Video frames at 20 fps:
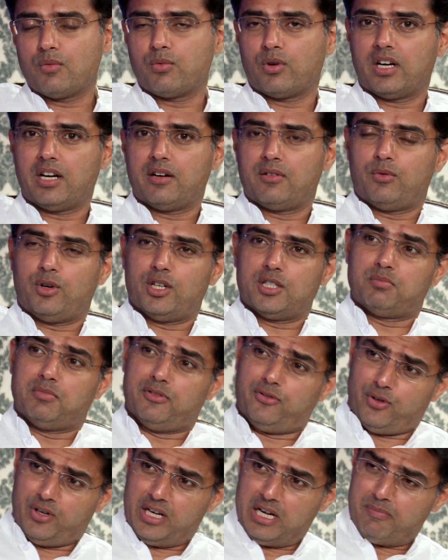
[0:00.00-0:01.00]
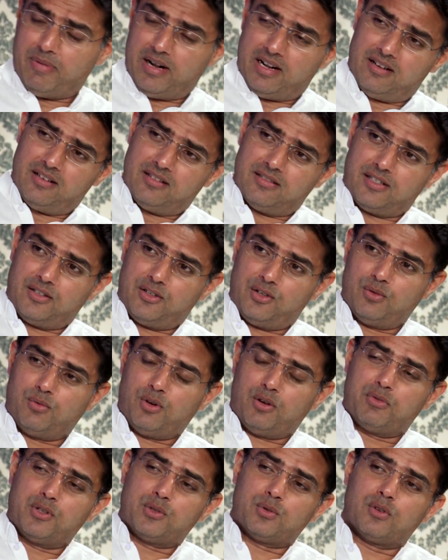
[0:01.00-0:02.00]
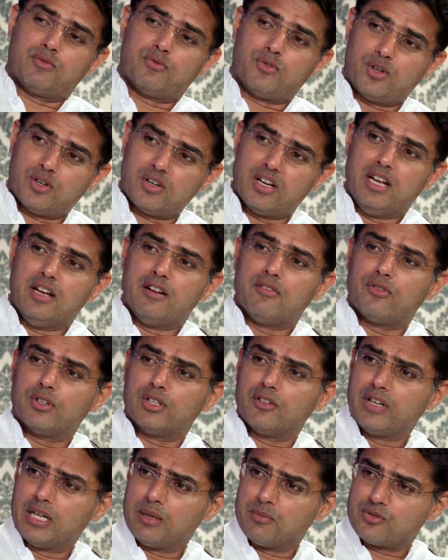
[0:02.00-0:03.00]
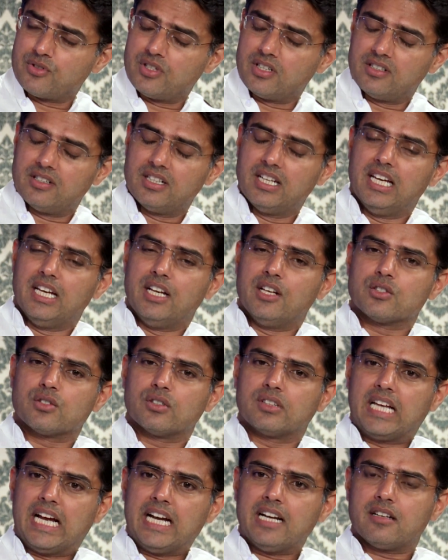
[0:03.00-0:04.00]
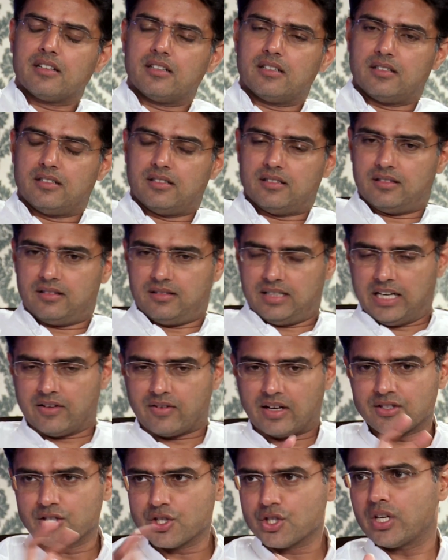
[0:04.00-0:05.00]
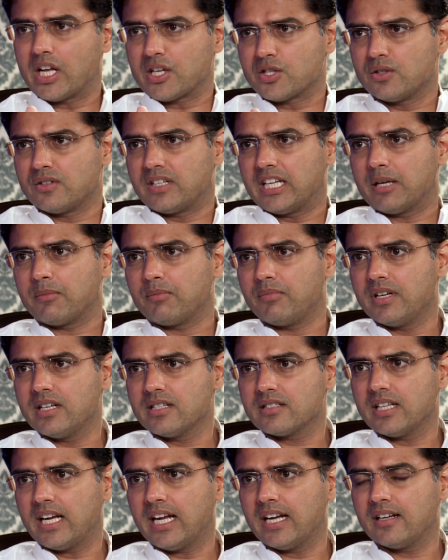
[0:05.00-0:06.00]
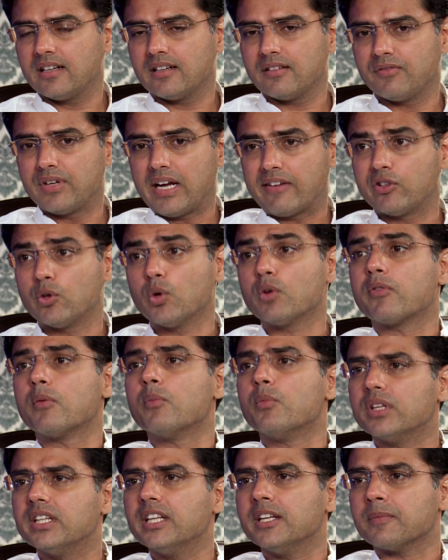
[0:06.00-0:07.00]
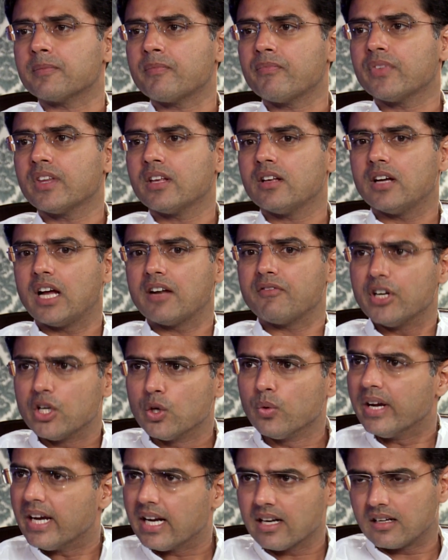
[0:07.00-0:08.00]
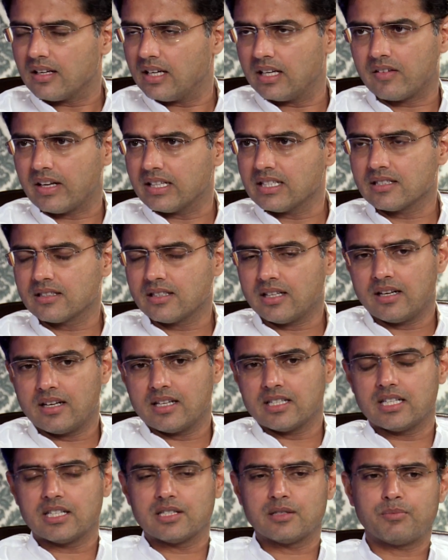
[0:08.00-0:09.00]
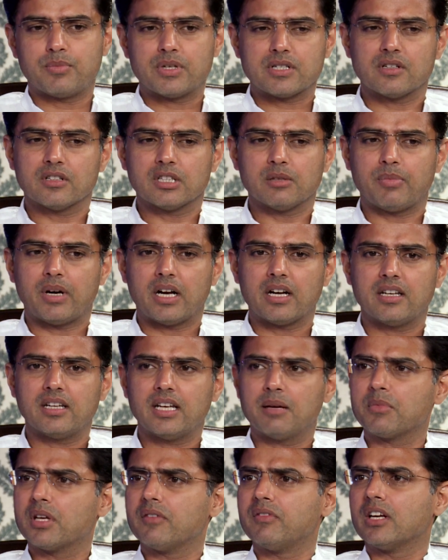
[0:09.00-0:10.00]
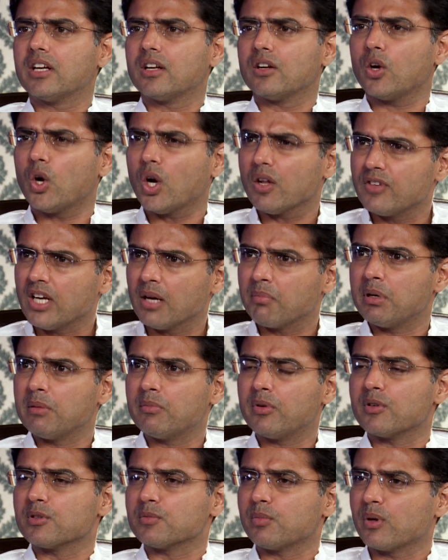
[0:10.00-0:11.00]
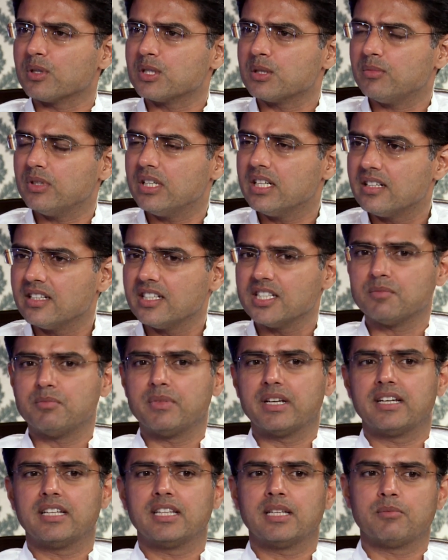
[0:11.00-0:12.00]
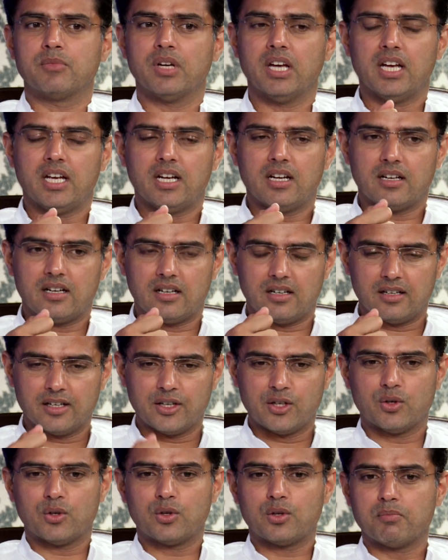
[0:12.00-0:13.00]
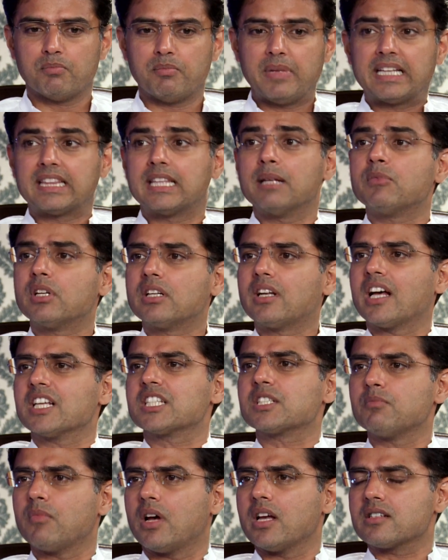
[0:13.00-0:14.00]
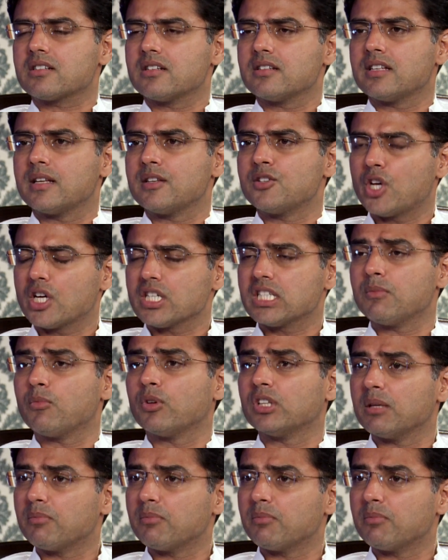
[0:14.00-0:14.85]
what it was before independence and what we stood for the freedom struggle. So that transition has to take place, and we have to do it from within. And we are doing it in Rajasthan as president of the party. I'm giving a lot of young people responsibilities, making them, make them the taskmasters and judge them on their